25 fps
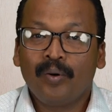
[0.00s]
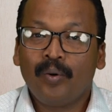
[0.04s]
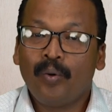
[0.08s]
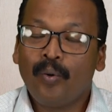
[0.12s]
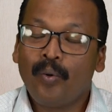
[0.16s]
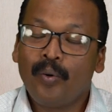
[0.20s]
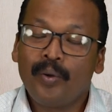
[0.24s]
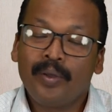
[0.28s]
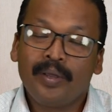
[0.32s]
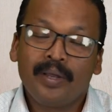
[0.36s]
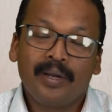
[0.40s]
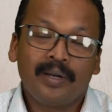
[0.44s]

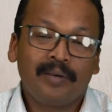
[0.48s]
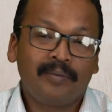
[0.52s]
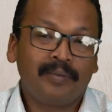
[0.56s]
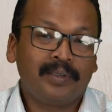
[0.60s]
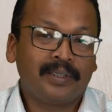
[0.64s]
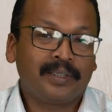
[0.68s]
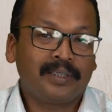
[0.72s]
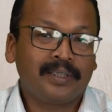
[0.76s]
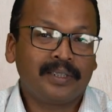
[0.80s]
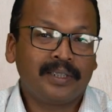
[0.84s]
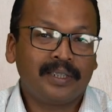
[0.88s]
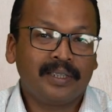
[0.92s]
OER
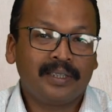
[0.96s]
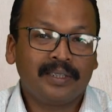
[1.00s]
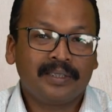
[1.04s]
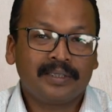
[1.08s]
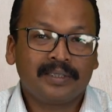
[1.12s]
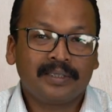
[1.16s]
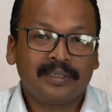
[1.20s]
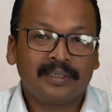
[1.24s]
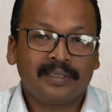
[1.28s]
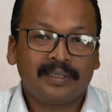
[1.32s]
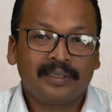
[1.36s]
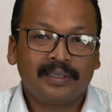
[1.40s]

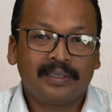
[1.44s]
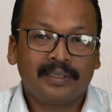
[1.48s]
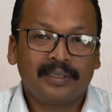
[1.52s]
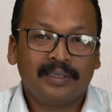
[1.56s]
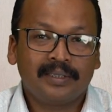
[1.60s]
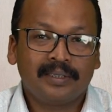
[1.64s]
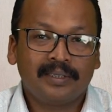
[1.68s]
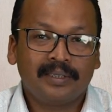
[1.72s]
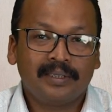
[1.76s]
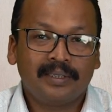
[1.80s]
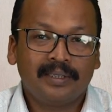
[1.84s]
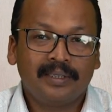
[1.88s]
materials.
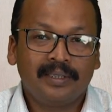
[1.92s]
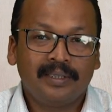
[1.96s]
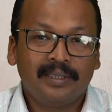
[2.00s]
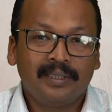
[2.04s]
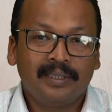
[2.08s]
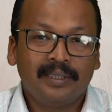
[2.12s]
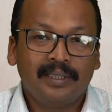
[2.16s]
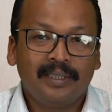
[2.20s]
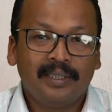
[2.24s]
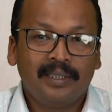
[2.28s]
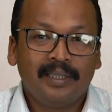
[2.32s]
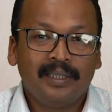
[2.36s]

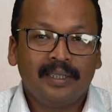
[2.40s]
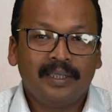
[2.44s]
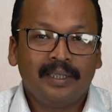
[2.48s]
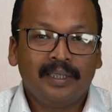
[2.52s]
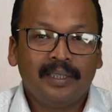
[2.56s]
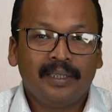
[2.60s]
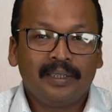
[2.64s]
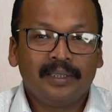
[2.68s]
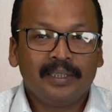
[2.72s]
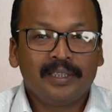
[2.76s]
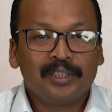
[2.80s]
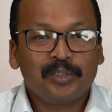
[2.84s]

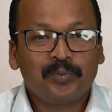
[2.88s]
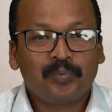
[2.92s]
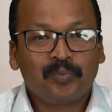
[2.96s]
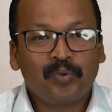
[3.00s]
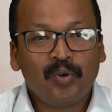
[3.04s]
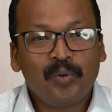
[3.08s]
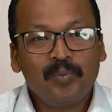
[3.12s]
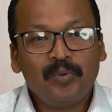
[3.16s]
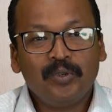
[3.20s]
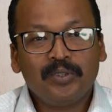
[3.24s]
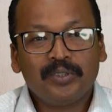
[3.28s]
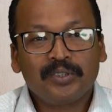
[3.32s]
This
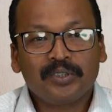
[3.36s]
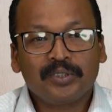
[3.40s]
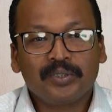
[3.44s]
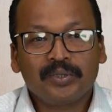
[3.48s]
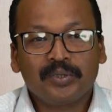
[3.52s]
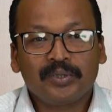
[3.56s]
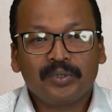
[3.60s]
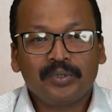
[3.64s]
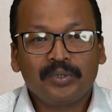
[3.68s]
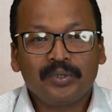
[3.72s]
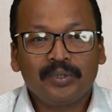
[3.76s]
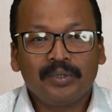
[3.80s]
promotes
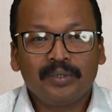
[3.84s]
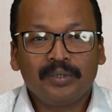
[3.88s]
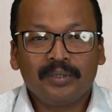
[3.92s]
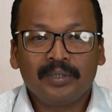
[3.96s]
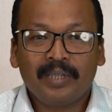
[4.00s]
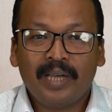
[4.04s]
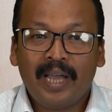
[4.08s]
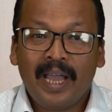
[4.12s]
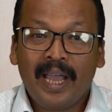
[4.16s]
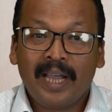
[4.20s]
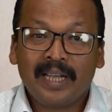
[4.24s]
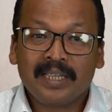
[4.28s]

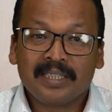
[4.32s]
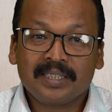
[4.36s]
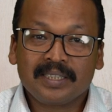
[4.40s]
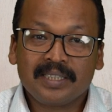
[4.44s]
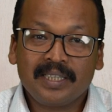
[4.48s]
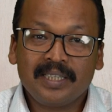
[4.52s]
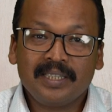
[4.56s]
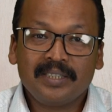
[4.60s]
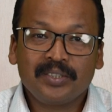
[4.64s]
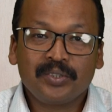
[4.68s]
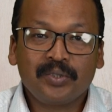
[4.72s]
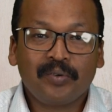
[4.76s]
the
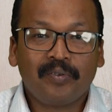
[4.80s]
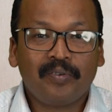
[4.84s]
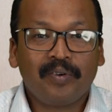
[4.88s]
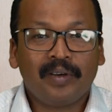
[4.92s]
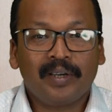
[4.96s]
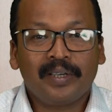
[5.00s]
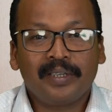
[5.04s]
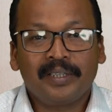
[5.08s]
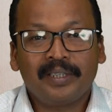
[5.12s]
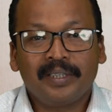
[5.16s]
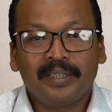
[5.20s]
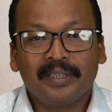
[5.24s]
exchange of
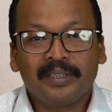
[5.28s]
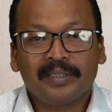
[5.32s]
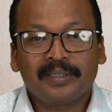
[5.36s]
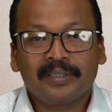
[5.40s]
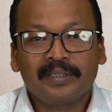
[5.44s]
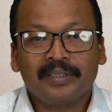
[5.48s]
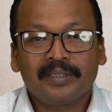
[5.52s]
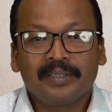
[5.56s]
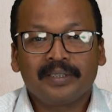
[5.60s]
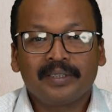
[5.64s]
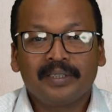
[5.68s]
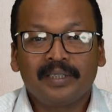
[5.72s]

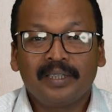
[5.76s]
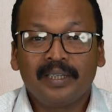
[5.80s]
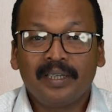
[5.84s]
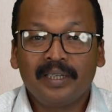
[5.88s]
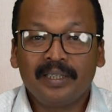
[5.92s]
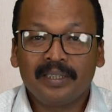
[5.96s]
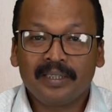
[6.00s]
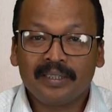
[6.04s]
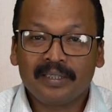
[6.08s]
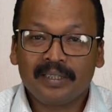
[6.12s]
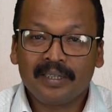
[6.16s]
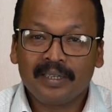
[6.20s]
ideas,
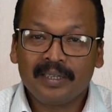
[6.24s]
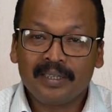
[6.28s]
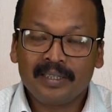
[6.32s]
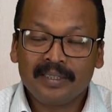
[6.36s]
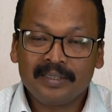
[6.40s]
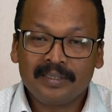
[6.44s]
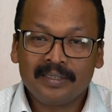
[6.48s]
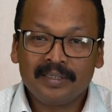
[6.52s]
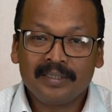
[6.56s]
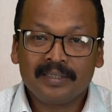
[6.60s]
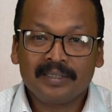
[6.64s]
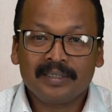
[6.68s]

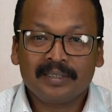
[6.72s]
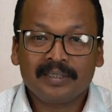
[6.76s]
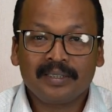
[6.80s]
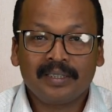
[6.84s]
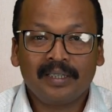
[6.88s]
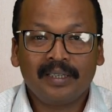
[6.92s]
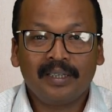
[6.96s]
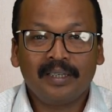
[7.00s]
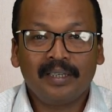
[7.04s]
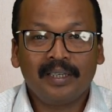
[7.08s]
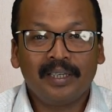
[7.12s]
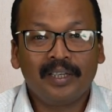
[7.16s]
encourages
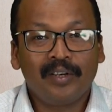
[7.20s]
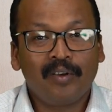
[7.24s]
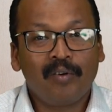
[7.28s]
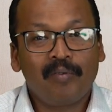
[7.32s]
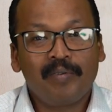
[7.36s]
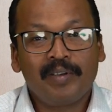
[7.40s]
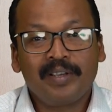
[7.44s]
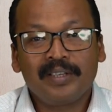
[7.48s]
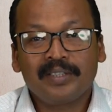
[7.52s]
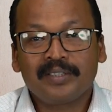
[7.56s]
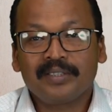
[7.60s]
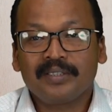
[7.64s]

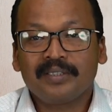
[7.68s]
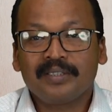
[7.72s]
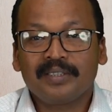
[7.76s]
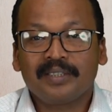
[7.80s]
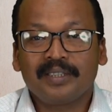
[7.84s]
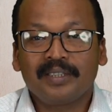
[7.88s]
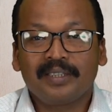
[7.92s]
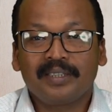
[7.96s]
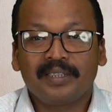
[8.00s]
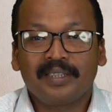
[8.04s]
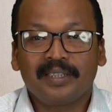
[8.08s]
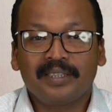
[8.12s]
innovations
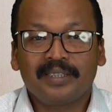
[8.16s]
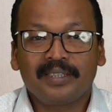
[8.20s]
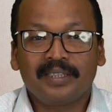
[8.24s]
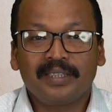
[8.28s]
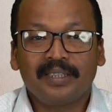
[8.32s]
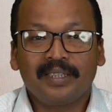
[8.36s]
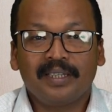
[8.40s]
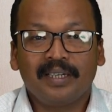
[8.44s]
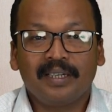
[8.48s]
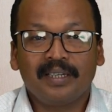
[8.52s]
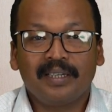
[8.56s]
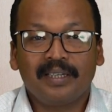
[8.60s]
in
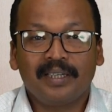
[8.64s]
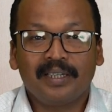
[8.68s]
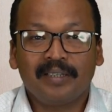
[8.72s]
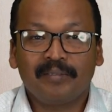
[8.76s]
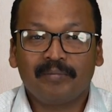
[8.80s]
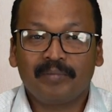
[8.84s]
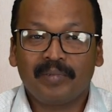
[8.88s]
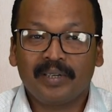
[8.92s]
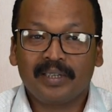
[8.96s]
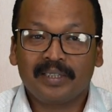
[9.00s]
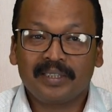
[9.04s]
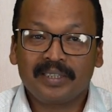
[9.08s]
teaching learning
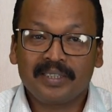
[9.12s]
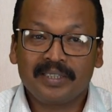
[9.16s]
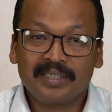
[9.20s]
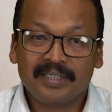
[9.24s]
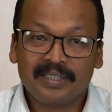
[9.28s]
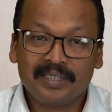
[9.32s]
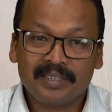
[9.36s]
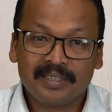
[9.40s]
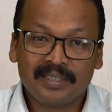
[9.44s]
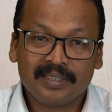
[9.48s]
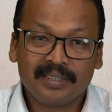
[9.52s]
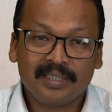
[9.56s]

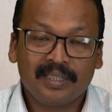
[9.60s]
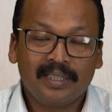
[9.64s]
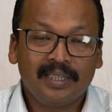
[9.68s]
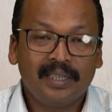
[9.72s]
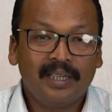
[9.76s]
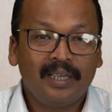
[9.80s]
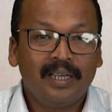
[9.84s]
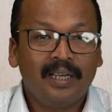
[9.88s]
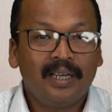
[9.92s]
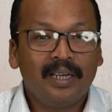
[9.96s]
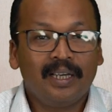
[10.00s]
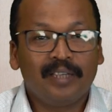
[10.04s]
practices,
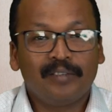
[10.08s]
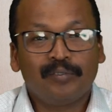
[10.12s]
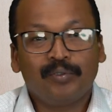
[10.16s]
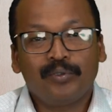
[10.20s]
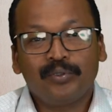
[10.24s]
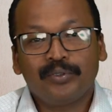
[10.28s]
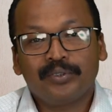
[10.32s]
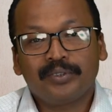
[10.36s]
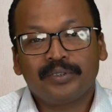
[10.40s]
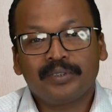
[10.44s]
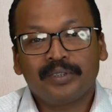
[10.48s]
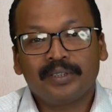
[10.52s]
and
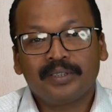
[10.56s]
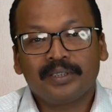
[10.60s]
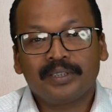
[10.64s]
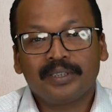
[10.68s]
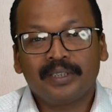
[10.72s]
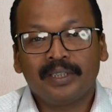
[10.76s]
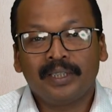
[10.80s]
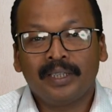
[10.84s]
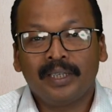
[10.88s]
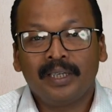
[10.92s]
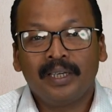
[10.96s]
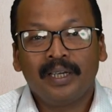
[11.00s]
fosters
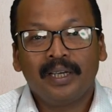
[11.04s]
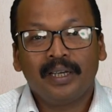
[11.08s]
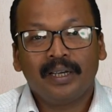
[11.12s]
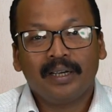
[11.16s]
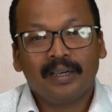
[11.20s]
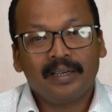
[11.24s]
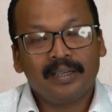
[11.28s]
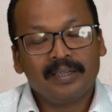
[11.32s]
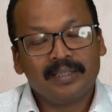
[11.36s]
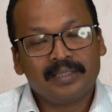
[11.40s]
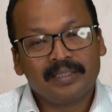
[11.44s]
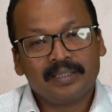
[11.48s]
a
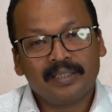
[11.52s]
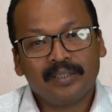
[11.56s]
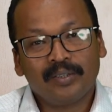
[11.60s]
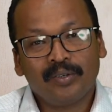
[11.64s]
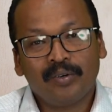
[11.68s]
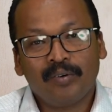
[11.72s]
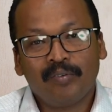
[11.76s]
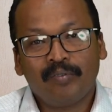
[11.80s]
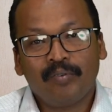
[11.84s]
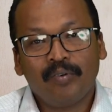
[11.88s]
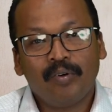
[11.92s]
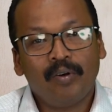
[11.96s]
culture
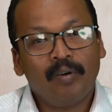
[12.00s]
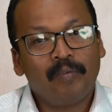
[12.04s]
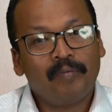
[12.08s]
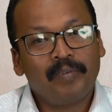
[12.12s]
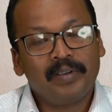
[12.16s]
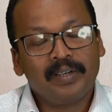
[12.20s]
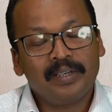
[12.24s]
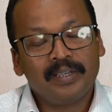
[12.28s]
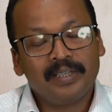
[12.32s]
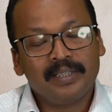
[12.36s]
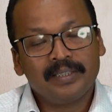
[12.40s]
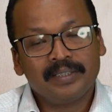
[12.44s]
of
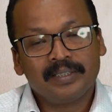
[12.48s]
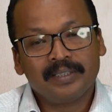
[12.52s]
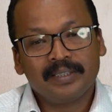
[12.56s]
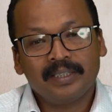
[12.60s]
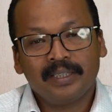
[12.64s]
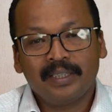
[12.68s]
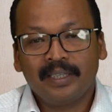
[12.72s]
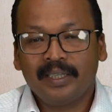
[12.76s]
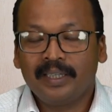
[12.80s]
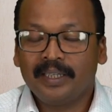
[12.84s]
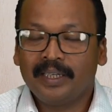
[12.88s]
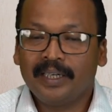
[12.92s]
openness
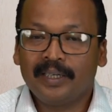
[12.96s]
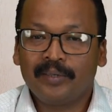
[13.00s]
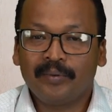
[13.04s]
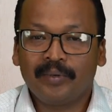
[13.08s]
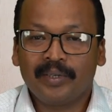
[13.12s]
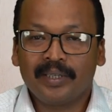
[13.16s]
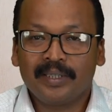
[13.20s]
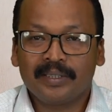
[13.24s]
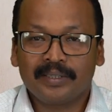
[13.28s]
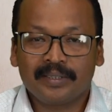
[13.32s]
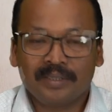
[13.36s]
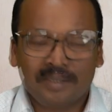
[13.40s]
in
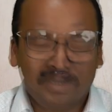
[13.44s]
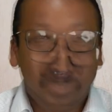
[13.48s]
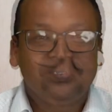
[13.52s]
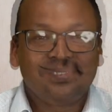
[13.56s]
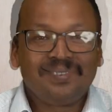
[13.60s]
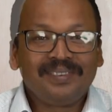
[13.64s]
education.